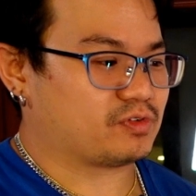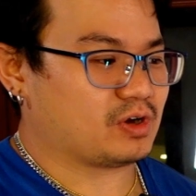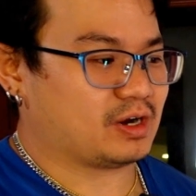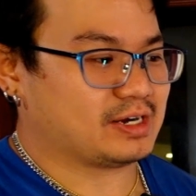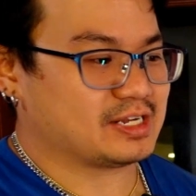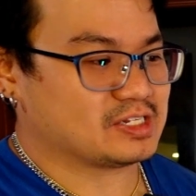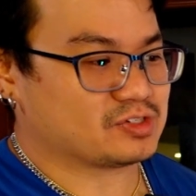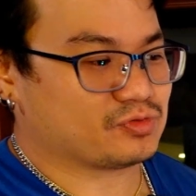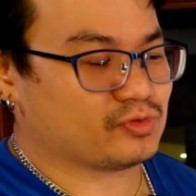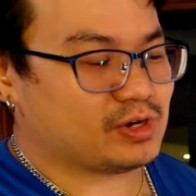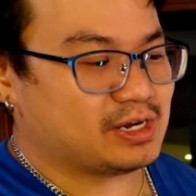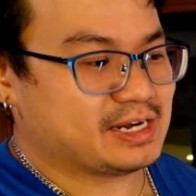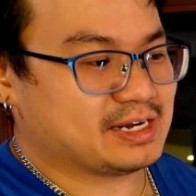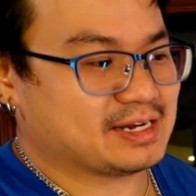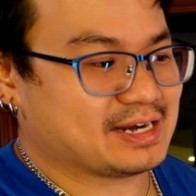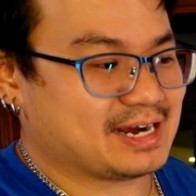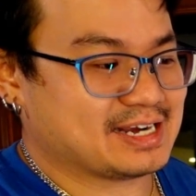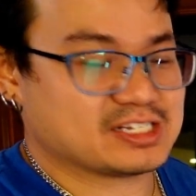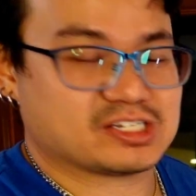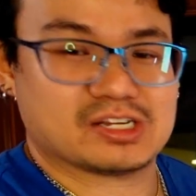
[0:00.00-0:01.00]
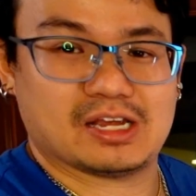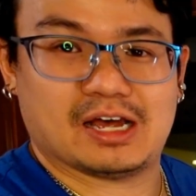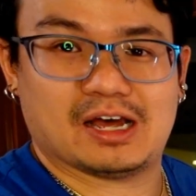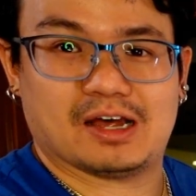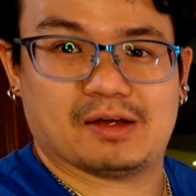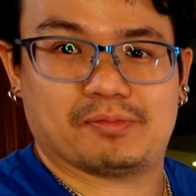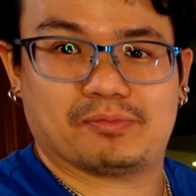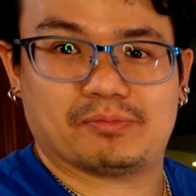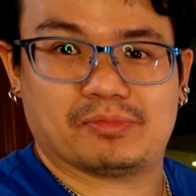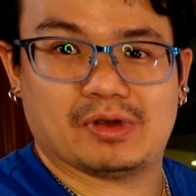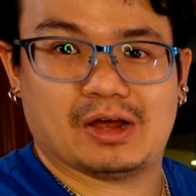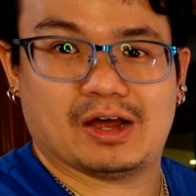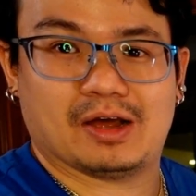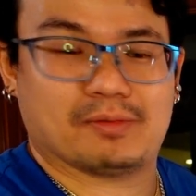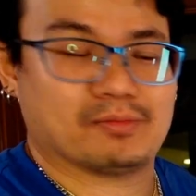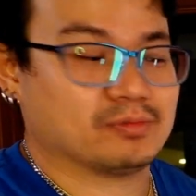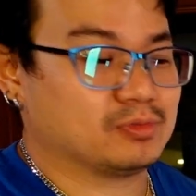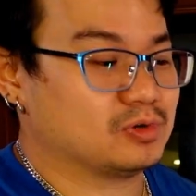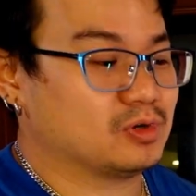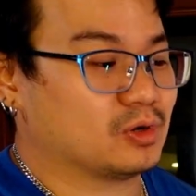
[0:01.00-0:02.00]
got his really nice
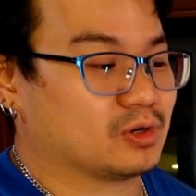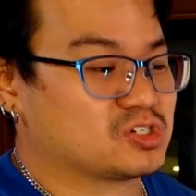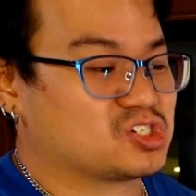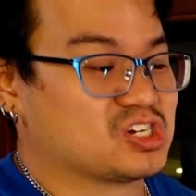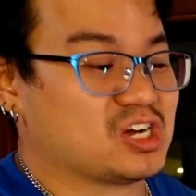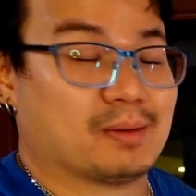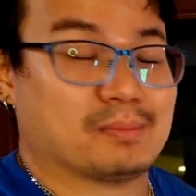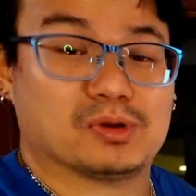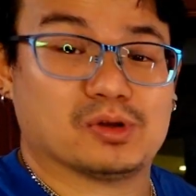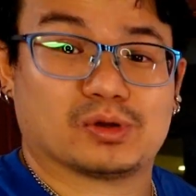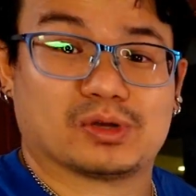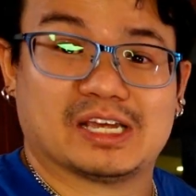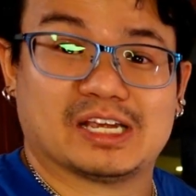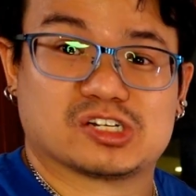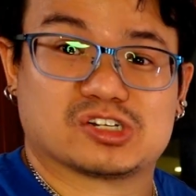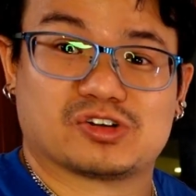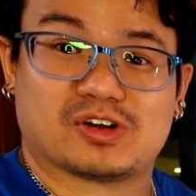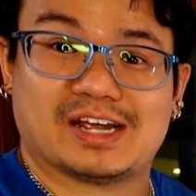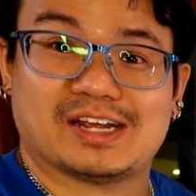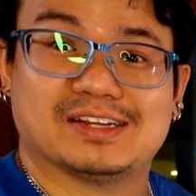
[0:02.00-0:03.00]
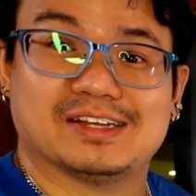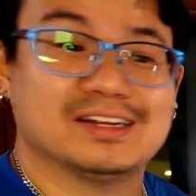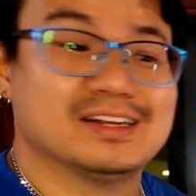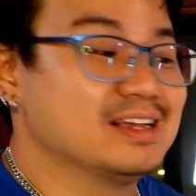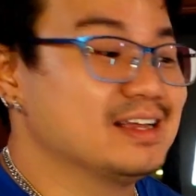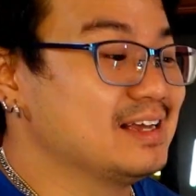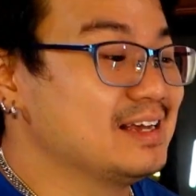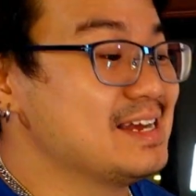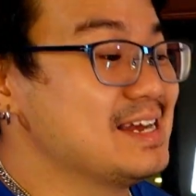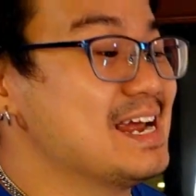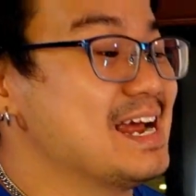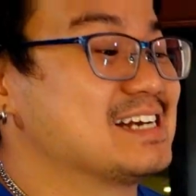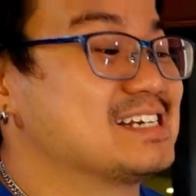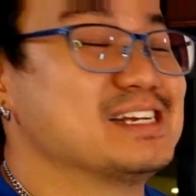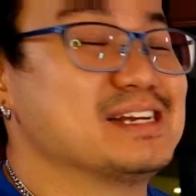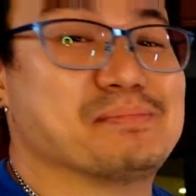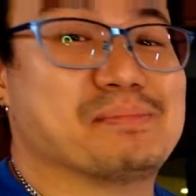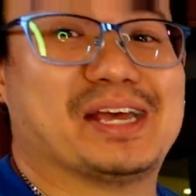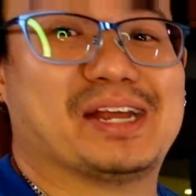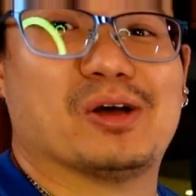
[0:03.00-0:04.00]
sharp looking trident. It
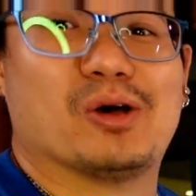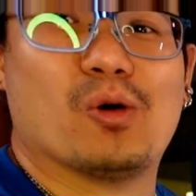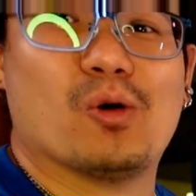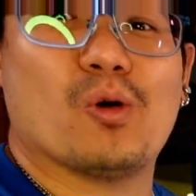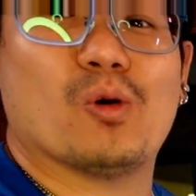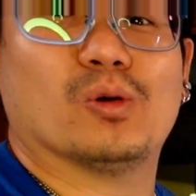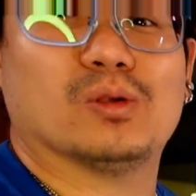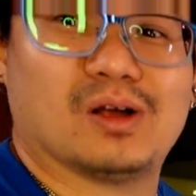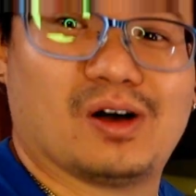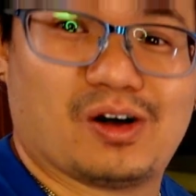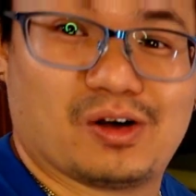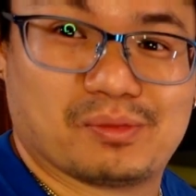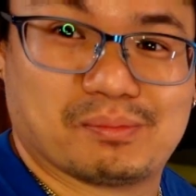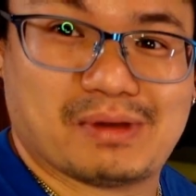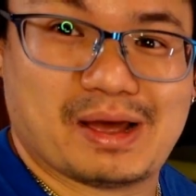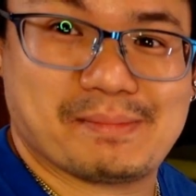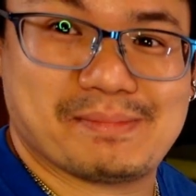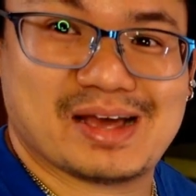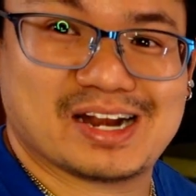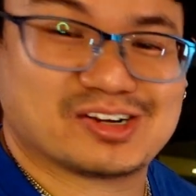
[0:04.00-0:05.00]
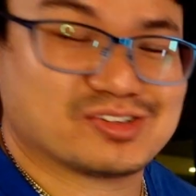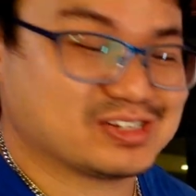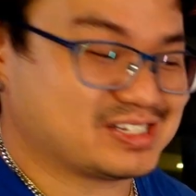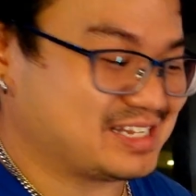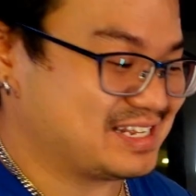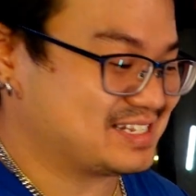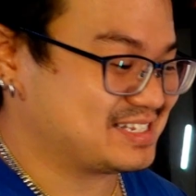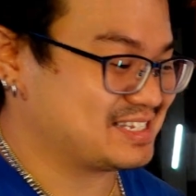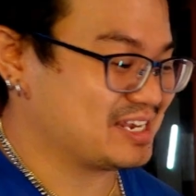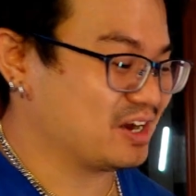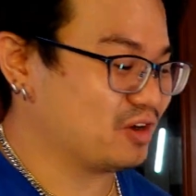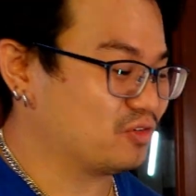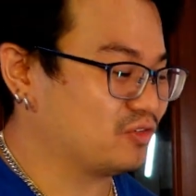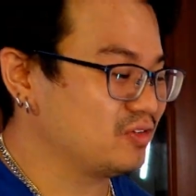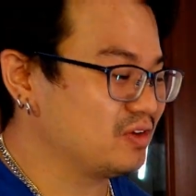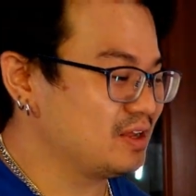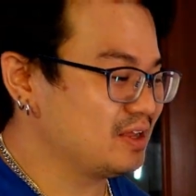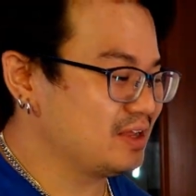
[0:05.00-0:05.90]
actually made a hole on my mattress itself.